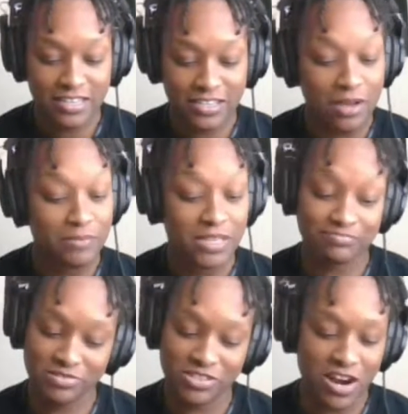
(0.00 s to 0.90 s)

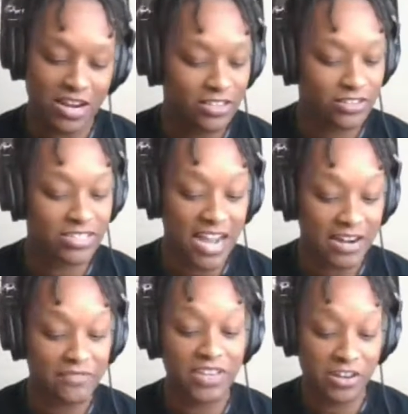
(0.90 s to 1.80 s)
You're tired
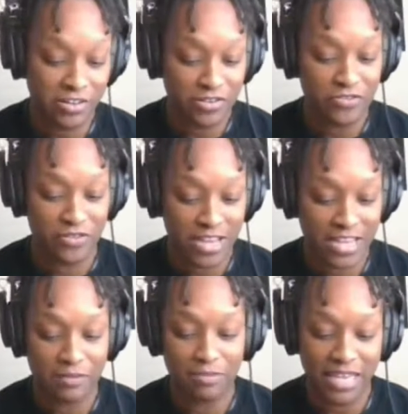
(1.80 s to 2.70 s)
of hearing your friend
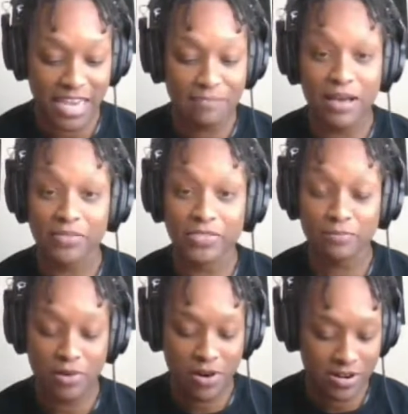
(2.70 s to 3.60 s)
complain about their
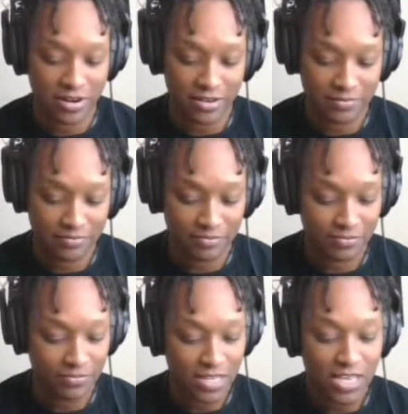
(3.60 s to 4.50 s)
partner.
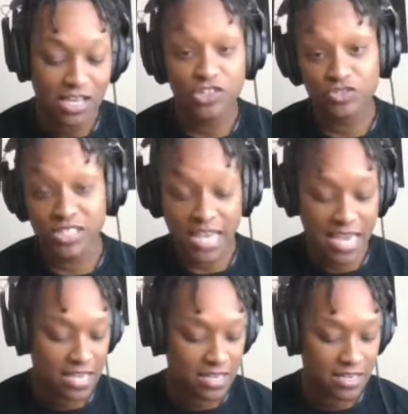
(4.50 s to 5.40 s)
You say,